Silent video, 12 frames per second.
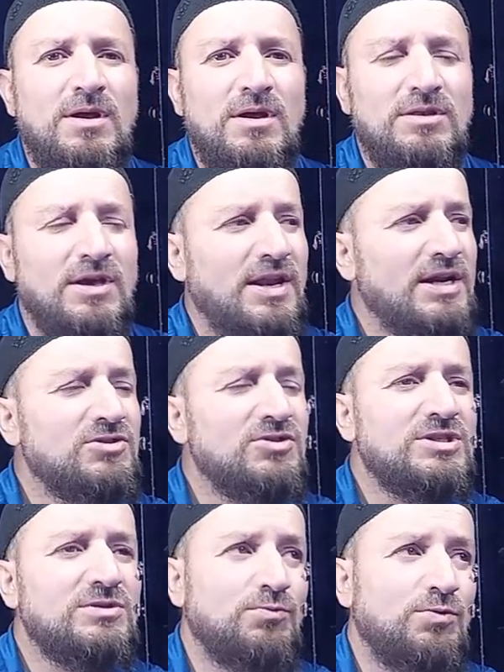The
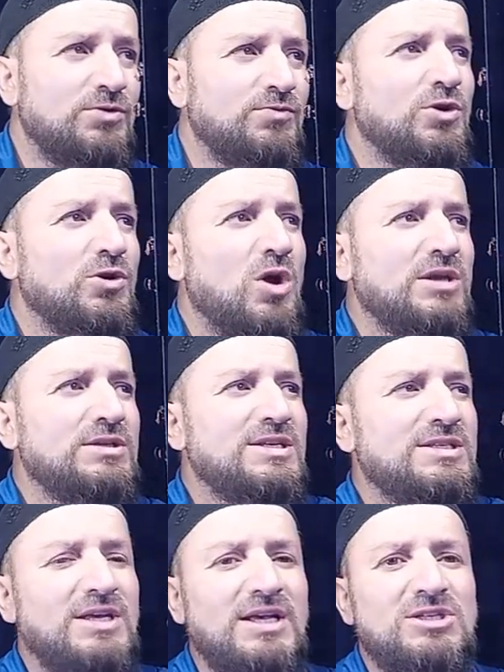characteristic, we don't call
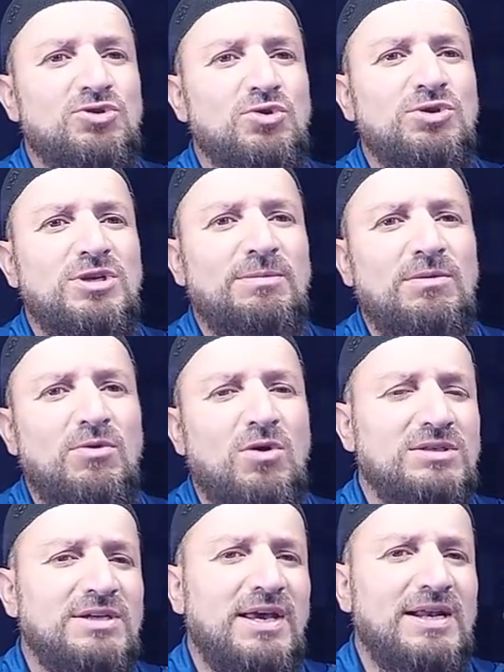this thing as a truth table, we
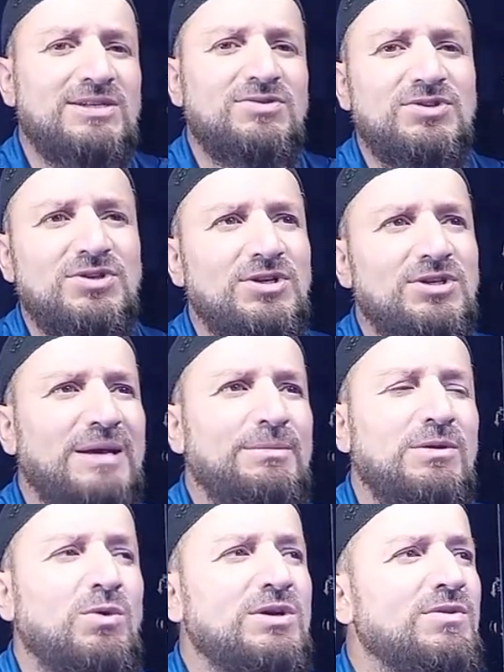call the characteristic
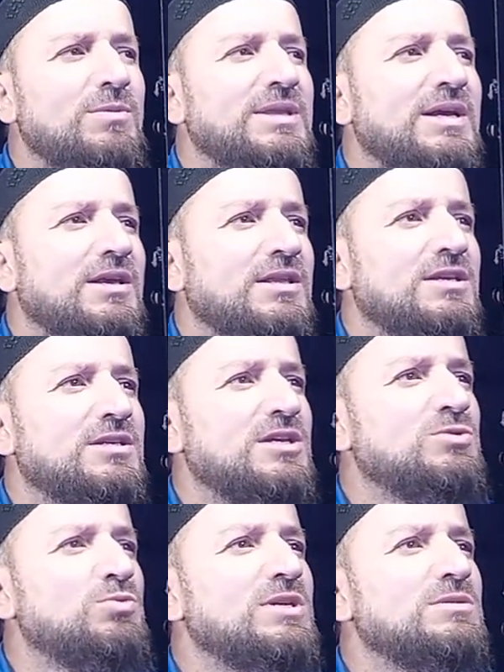table. What will be
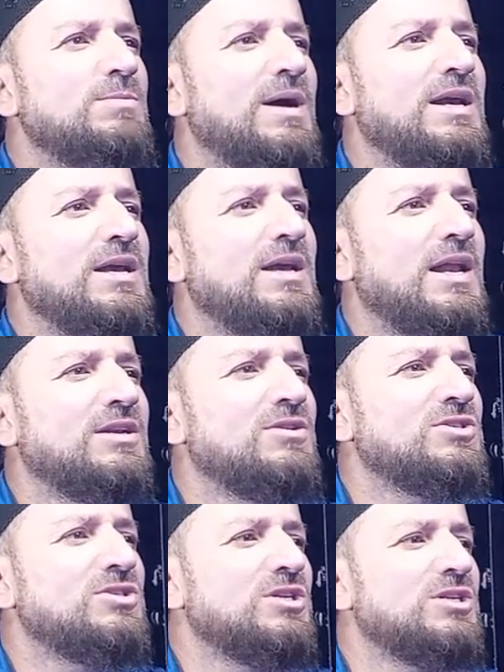this was my
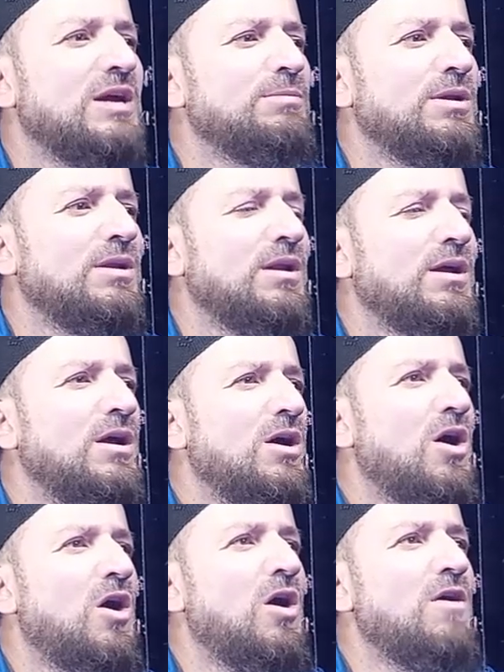characteristic table
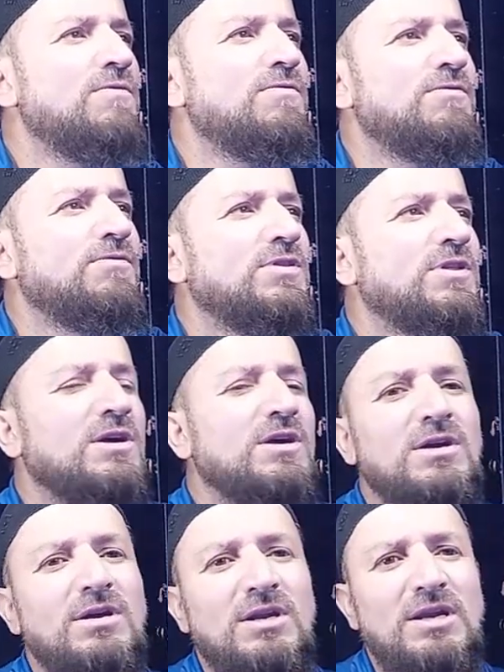of
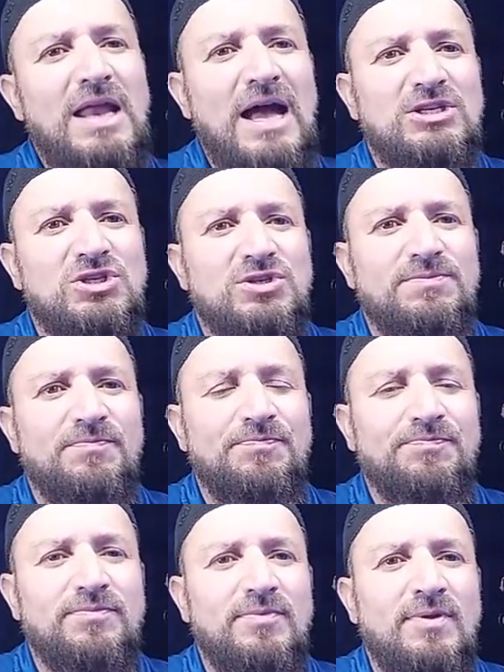the latch.
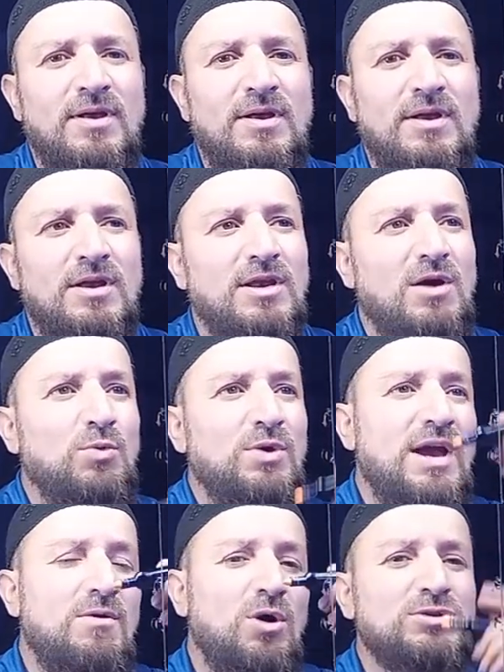Now we
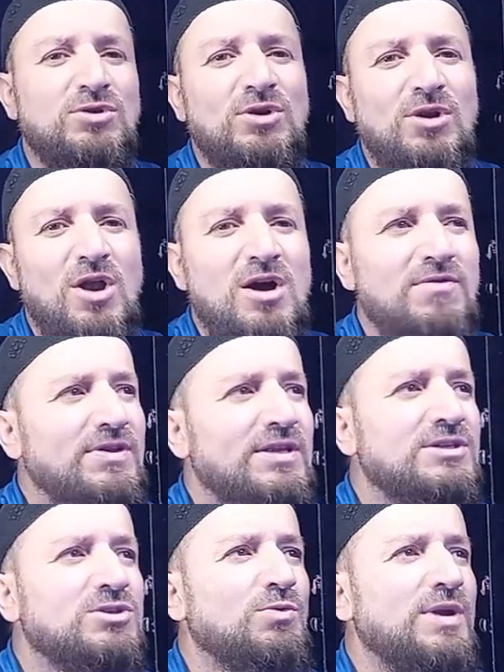have also the clock with
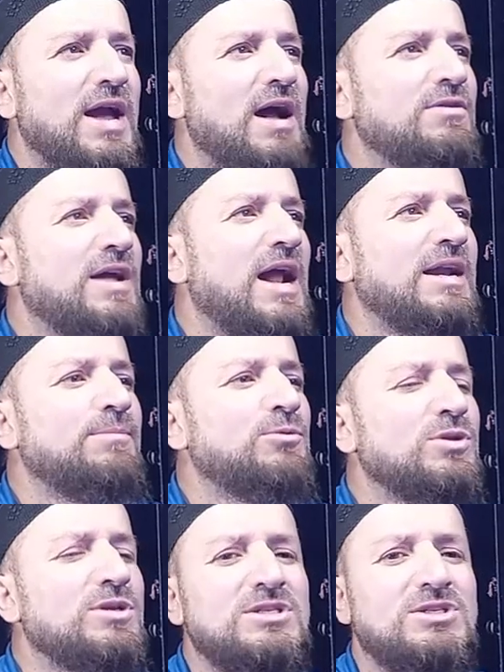it. So we have to add up
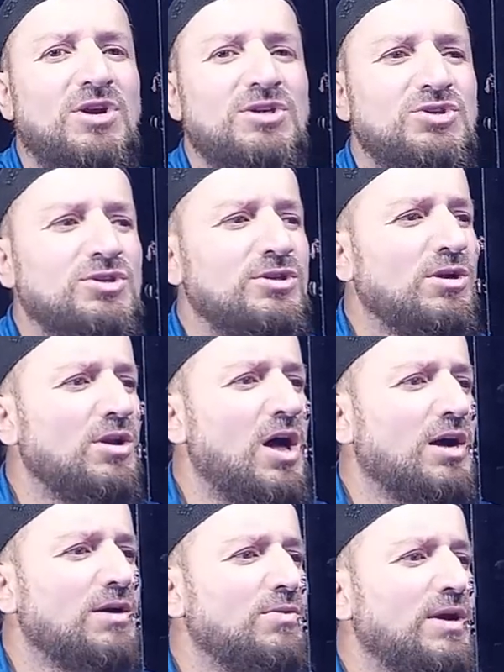to this structure the
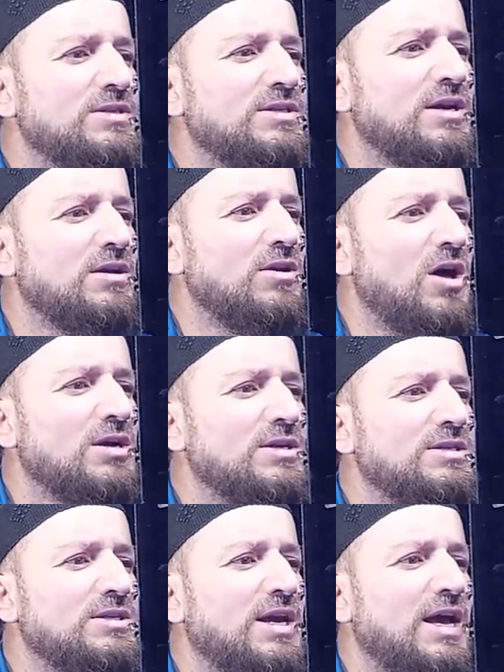clock. We have to say clock,
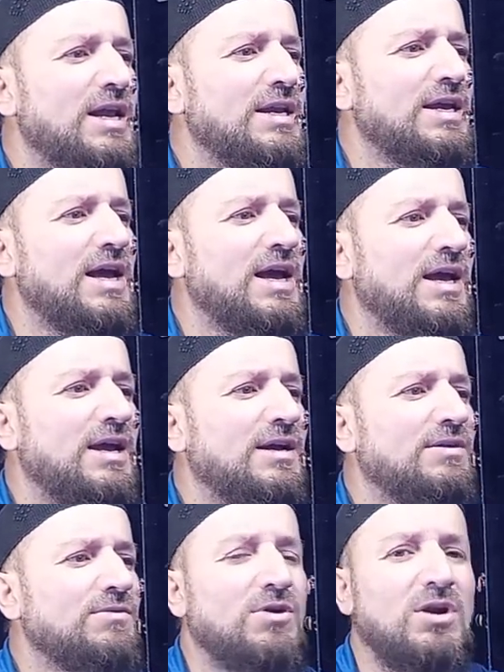C-L-K.
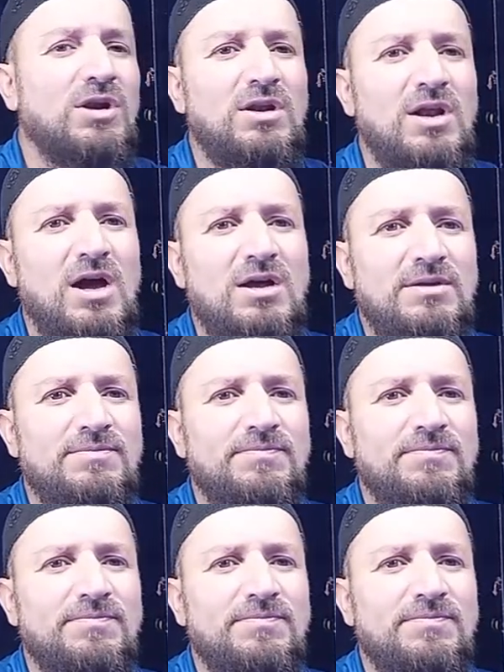We got a clock.